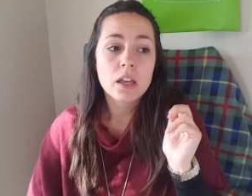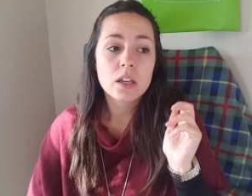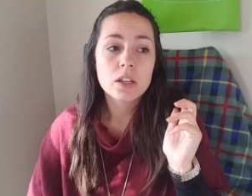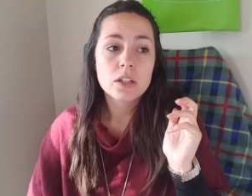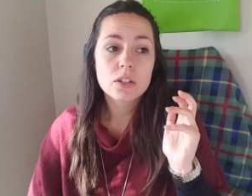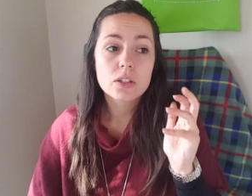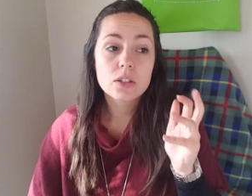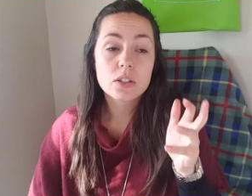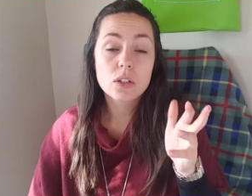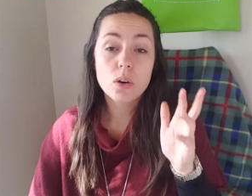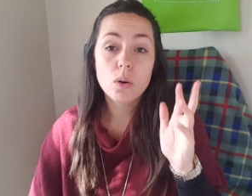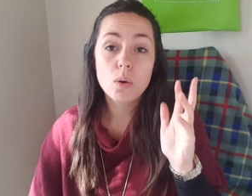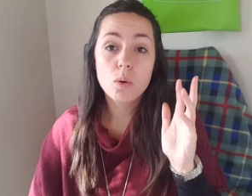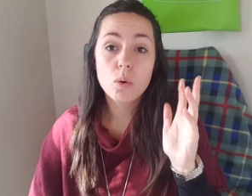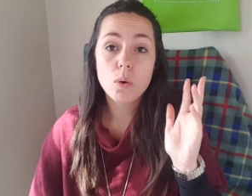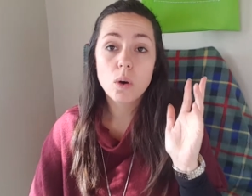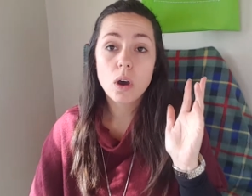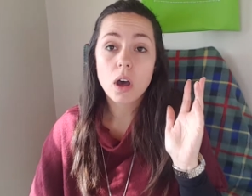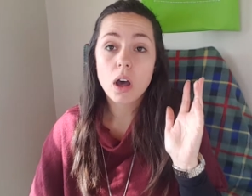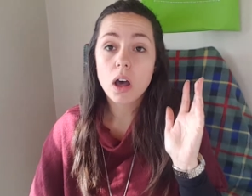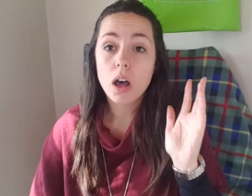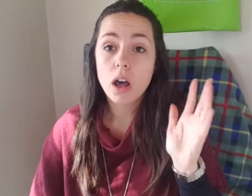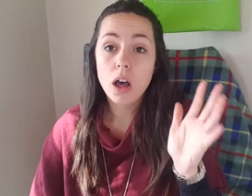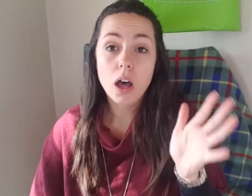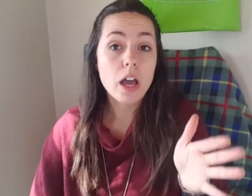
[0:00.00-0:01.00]

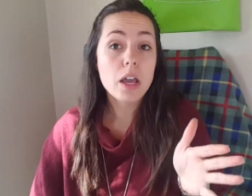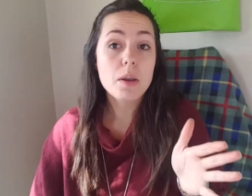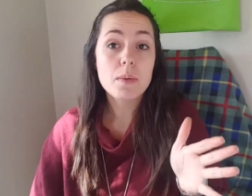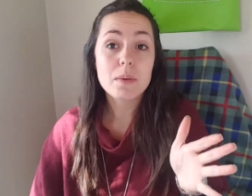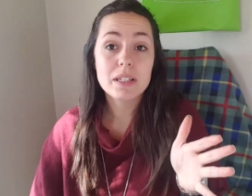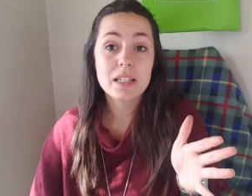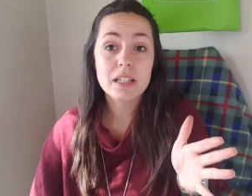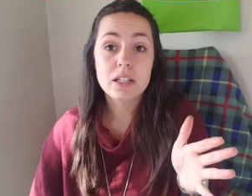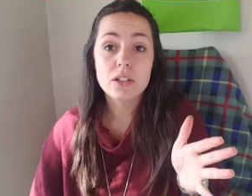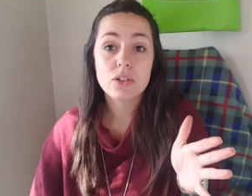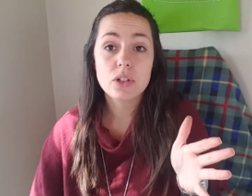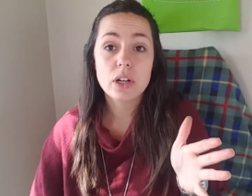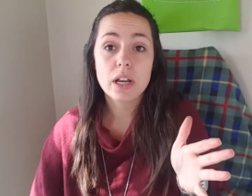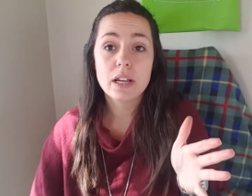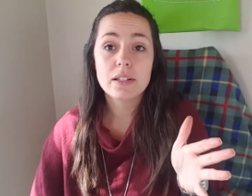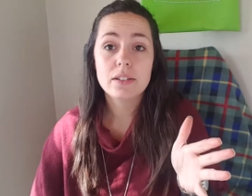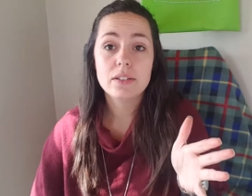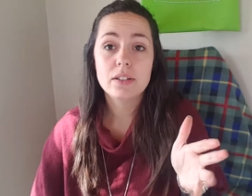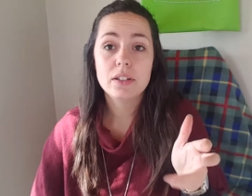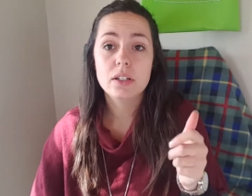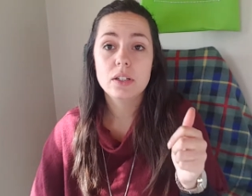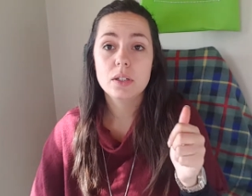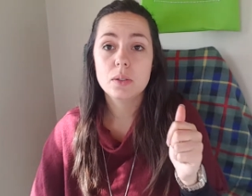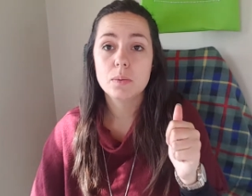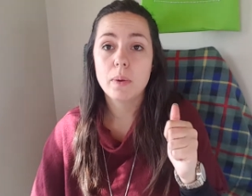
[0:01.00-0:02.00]
So I was
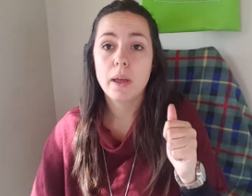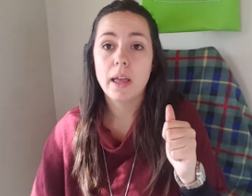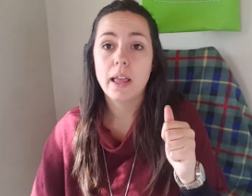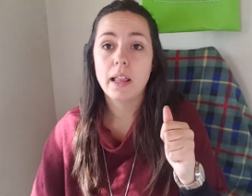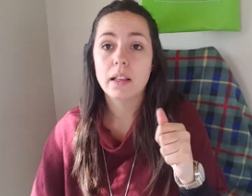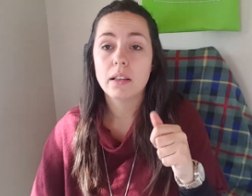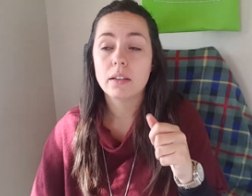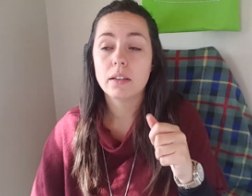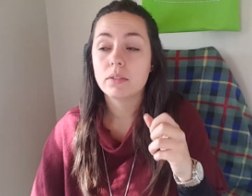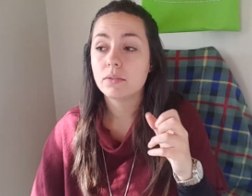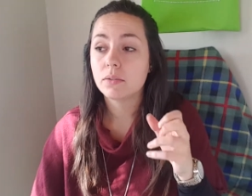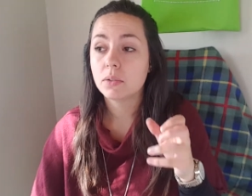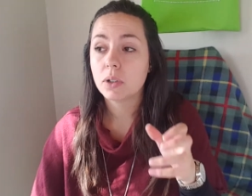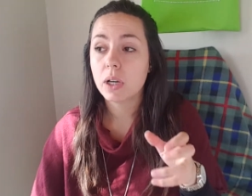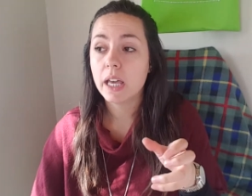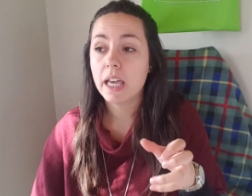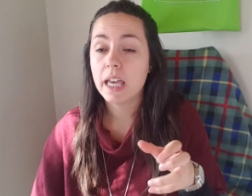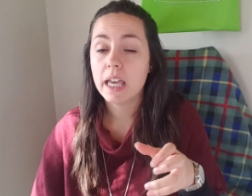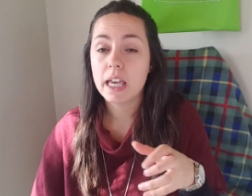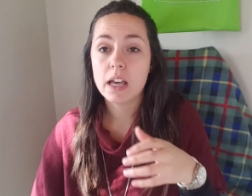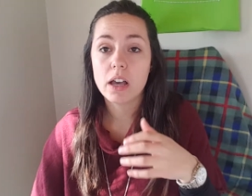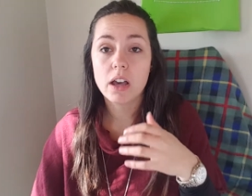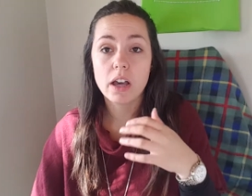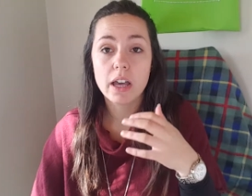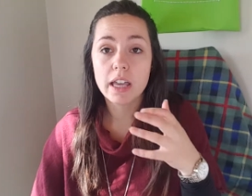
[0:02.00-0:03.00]
interested as well,
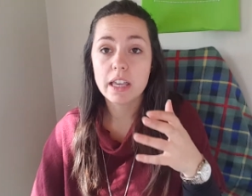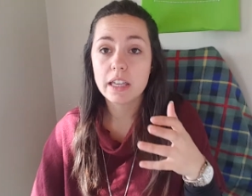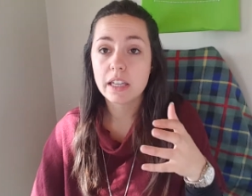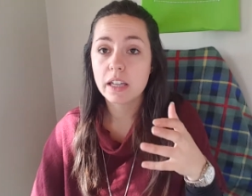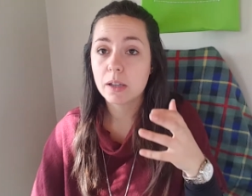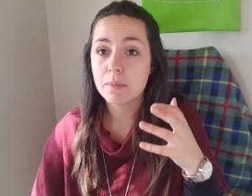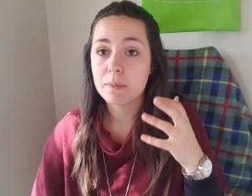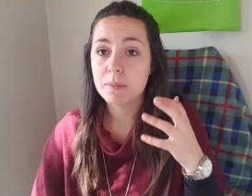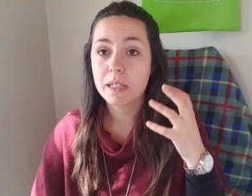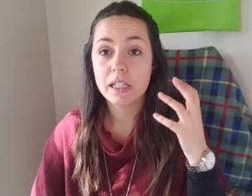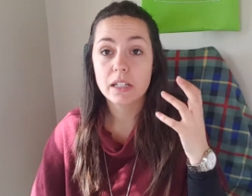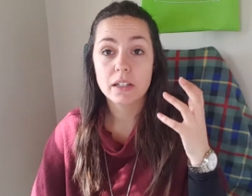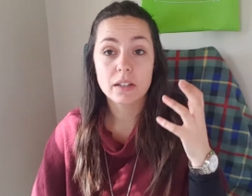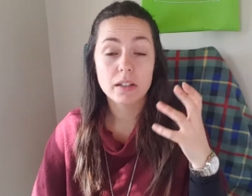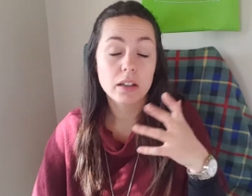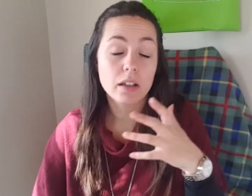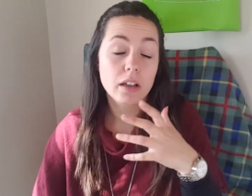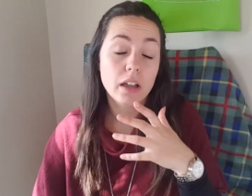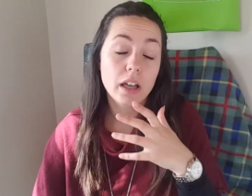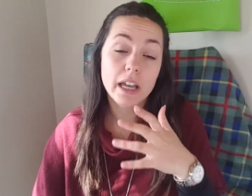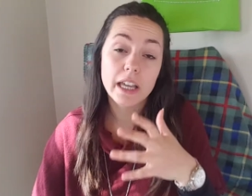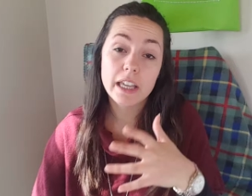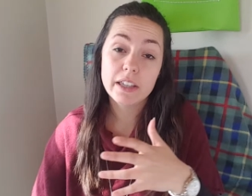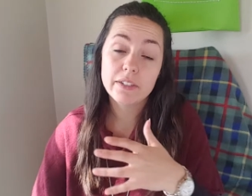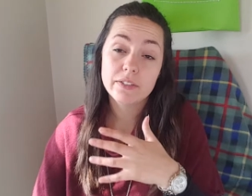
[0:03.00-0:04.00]
okay? I mean,
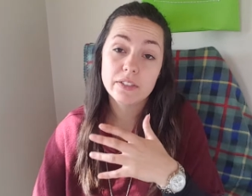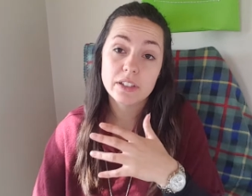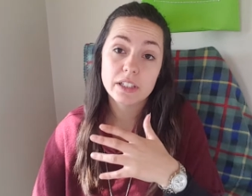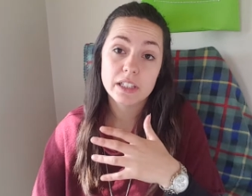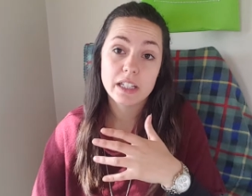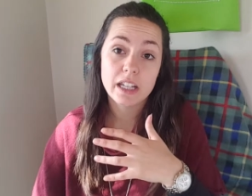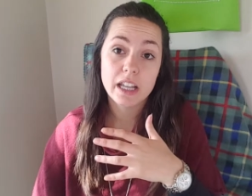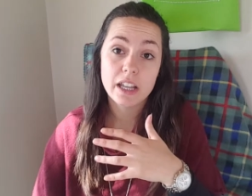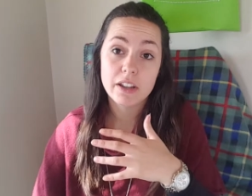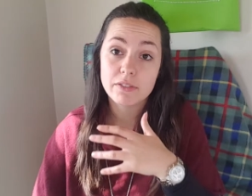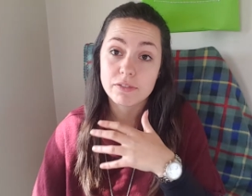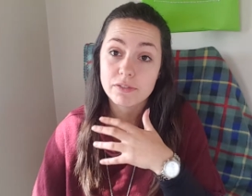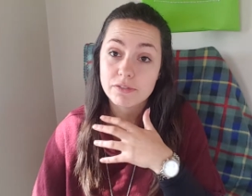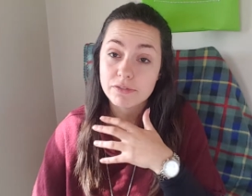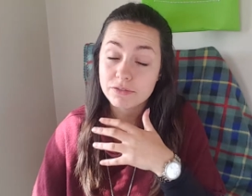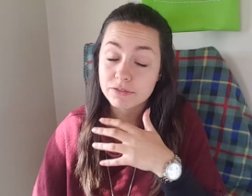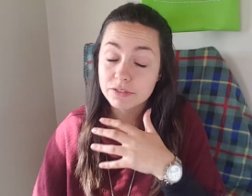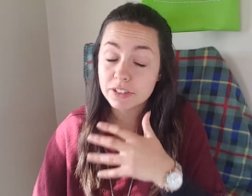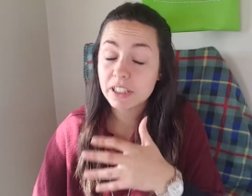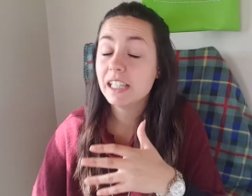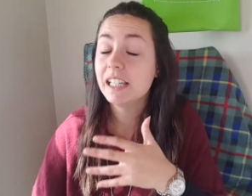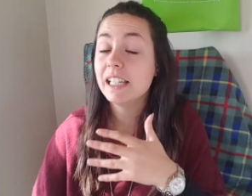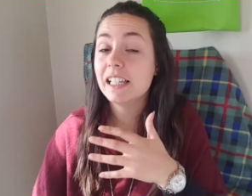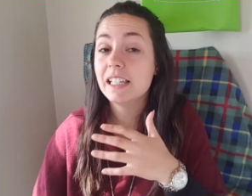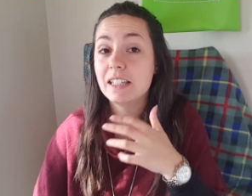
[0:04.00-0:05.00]
I have a
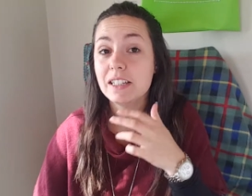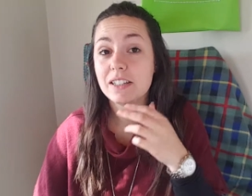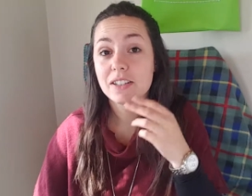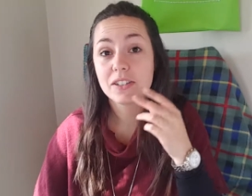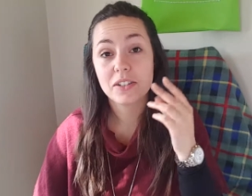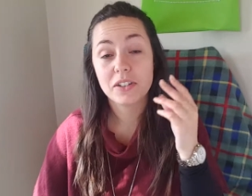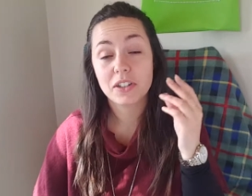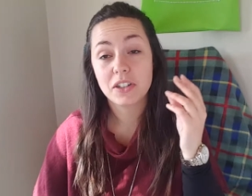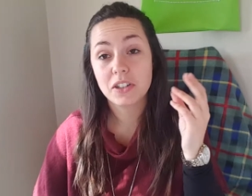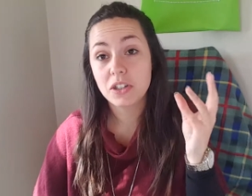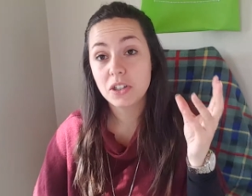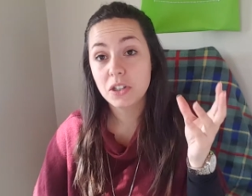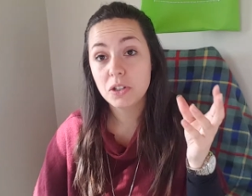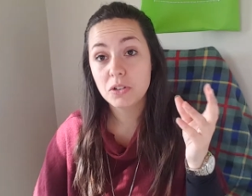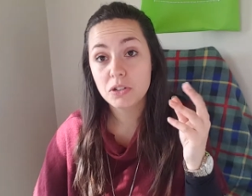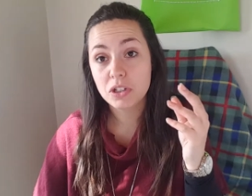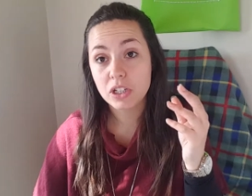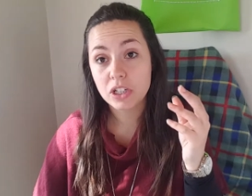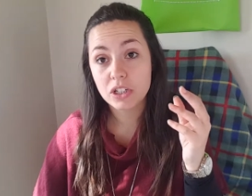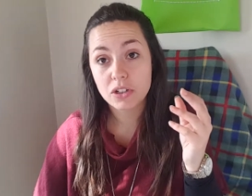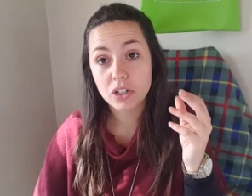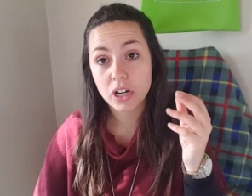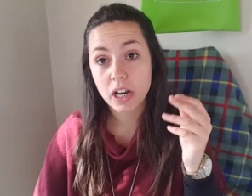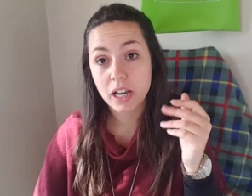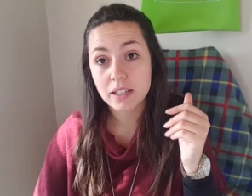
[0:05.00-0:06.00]
really huge
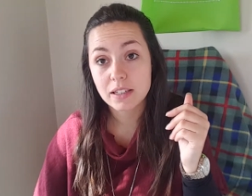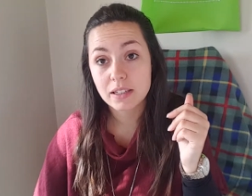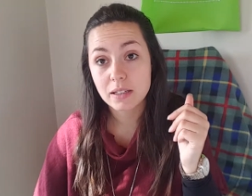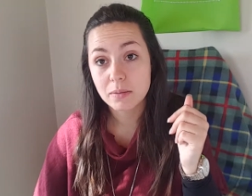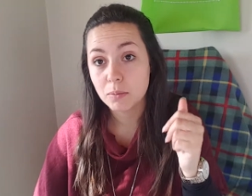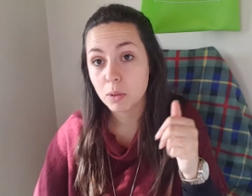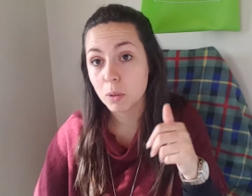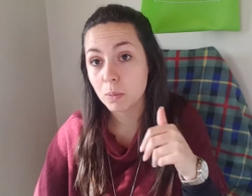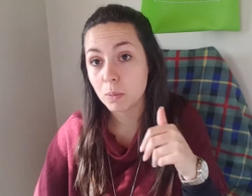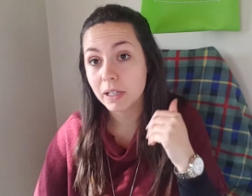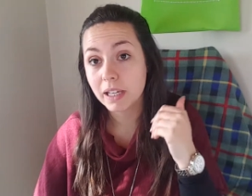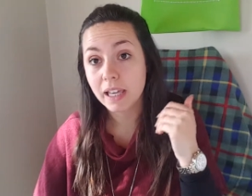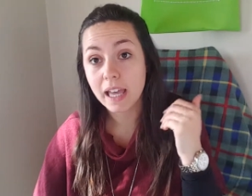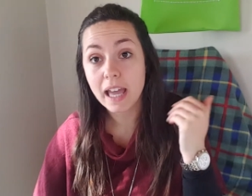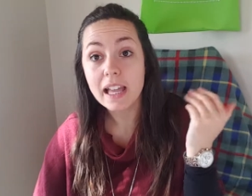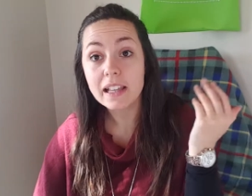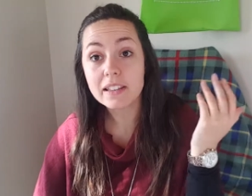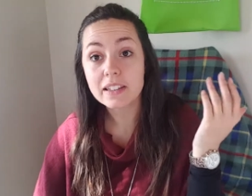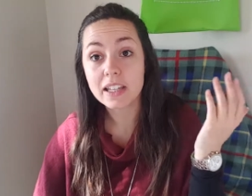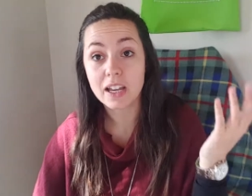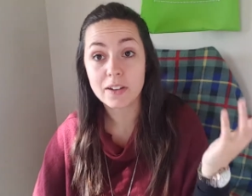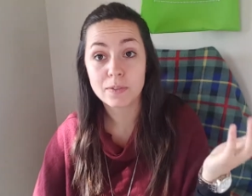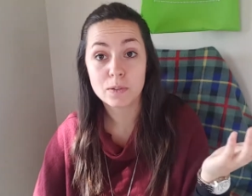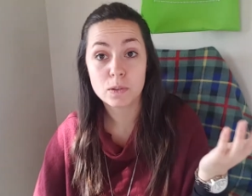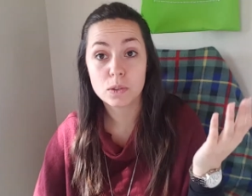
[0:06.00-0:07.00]
interest in public
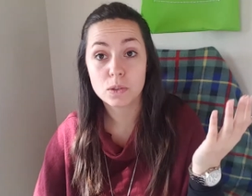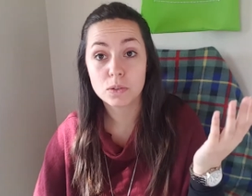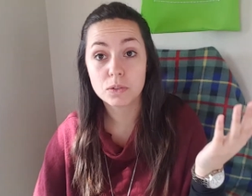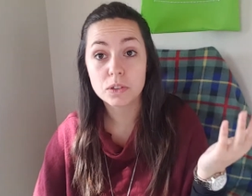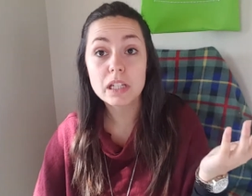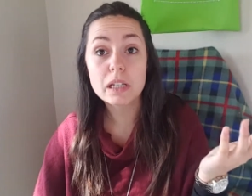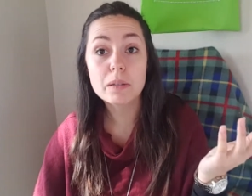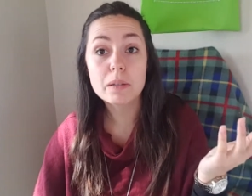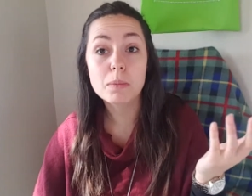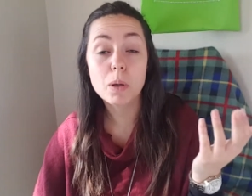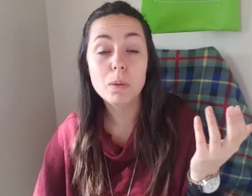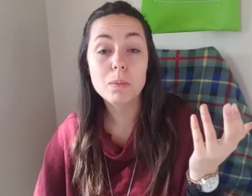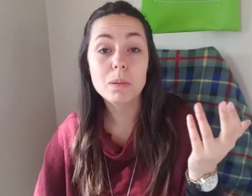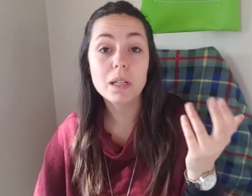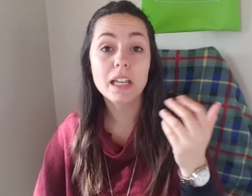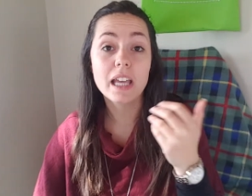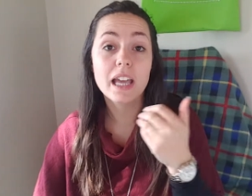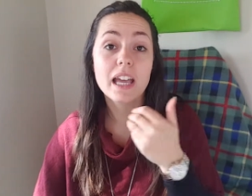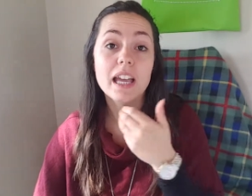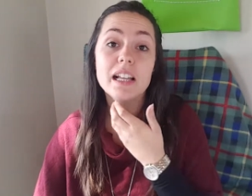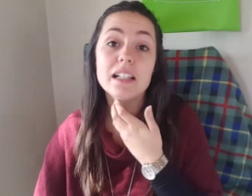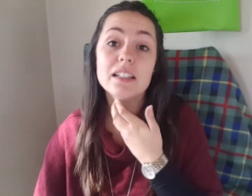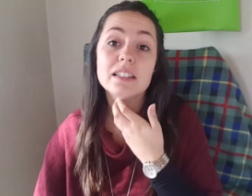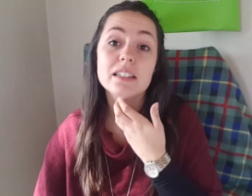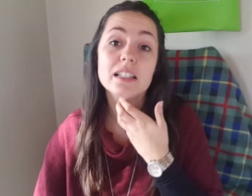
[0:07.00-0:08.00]
health. I have a degree in public
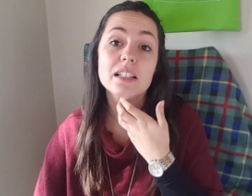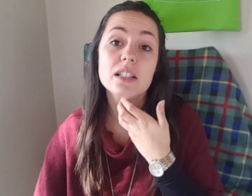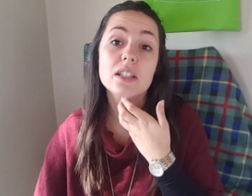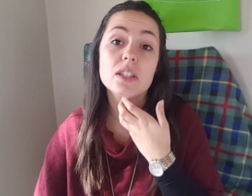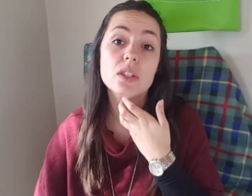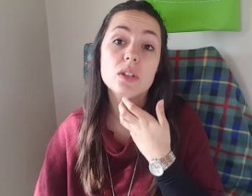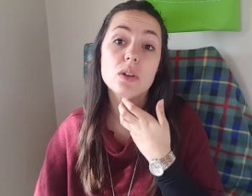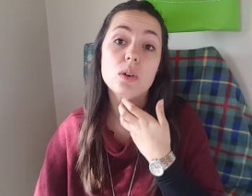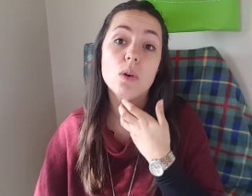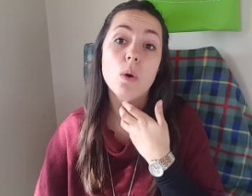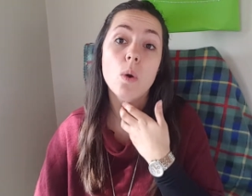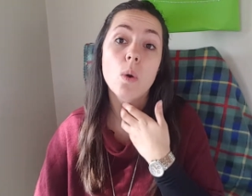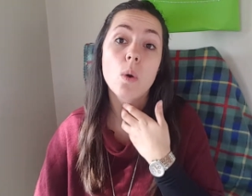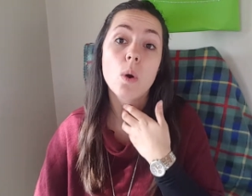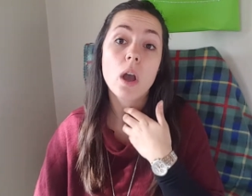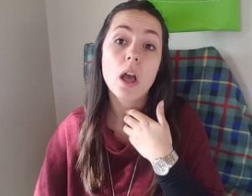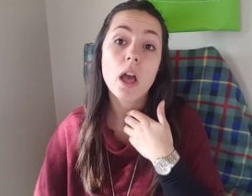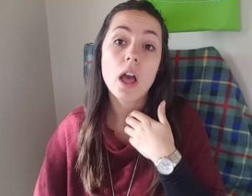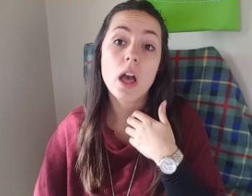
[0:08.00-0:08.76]
health, and so